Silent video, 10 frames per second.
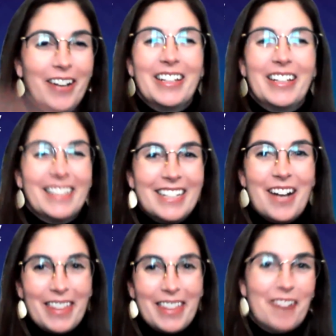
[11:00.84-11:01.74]

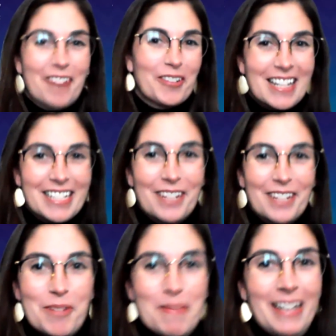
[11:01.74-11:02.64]
I think everyone has a
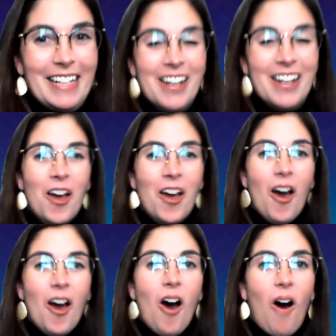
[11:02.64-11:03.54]
different opinion
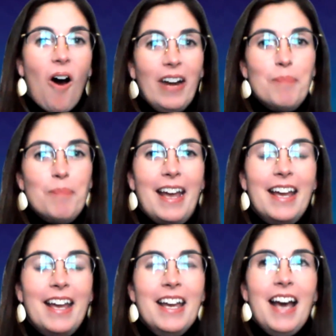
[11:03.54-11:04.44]
on it,
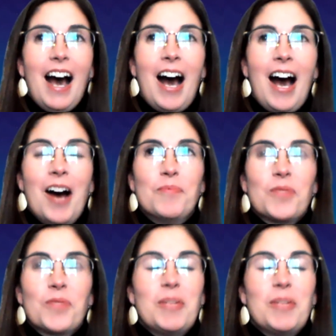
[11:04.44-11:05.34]
but
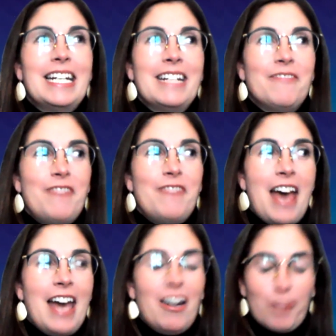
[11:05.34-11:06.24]
we did an
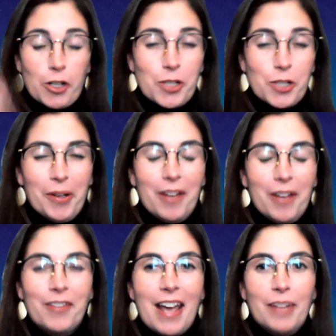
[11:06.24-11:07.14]
event, a virtual
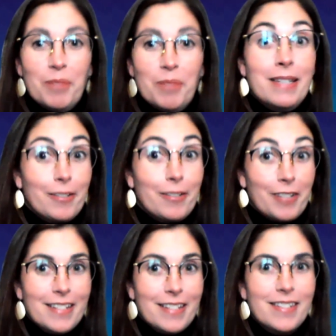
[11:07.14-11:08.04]
event with Beasley
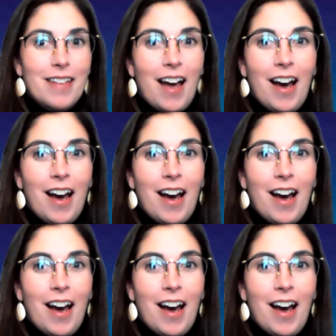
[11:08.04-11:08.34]
Reese